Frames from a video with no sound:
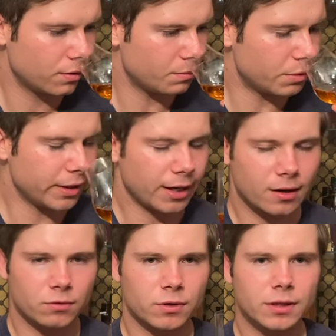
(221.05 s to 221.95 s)
But yeah,
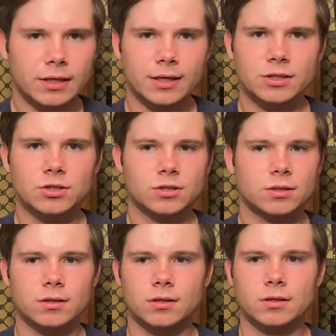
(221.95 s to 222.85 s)
a really nice,
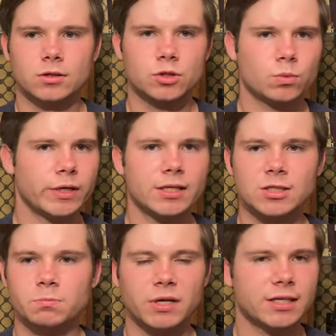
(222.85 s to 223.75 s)
sweet,
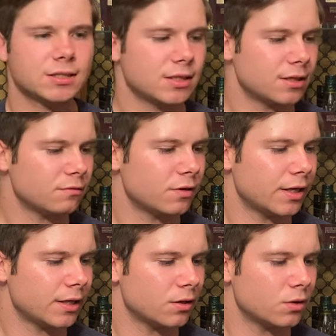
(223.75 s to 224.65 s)
spicy,
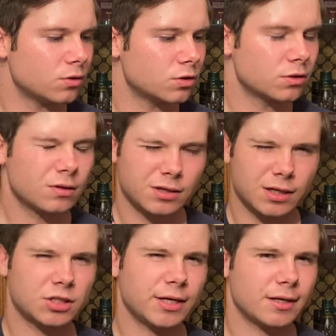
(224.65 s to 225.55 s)
inviting nose,
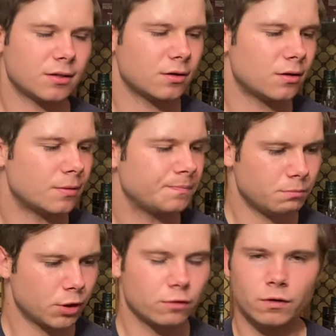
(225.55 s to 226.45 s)
touch of ethanol,
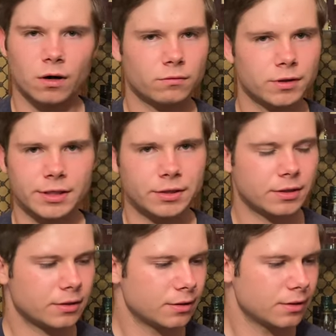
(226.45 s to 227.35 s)
but overall really
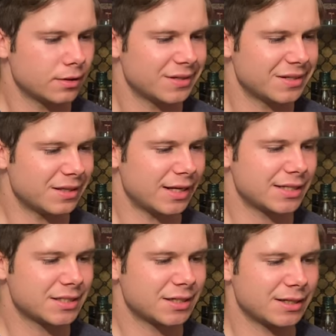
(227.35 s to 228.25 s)
good.
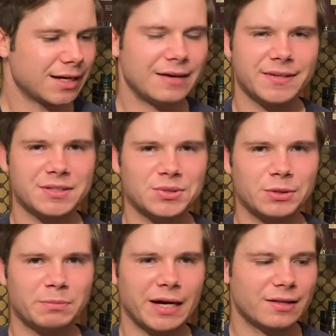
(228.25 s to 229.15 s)
Let's dive into
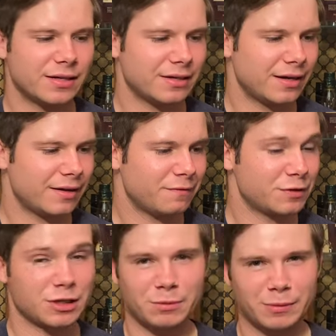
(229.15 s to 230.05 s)
the palate.
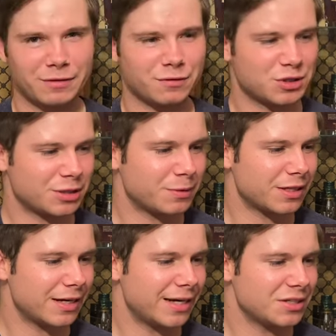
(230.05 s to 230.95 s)
It's gonna be my first sip of
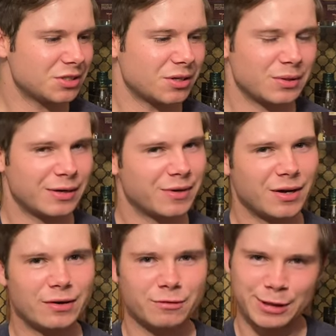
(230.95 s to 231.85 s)
the day, so here we
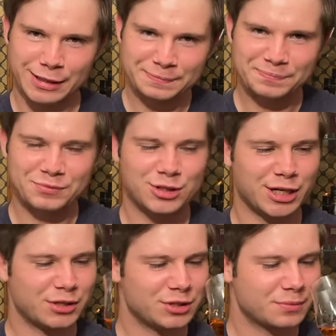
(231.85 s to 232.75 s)
go, everybody.
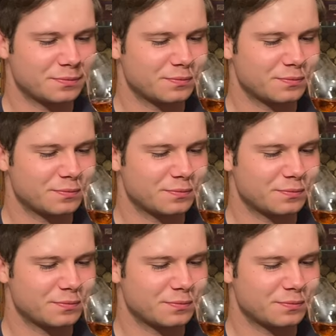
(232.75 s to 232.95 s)
Cheers.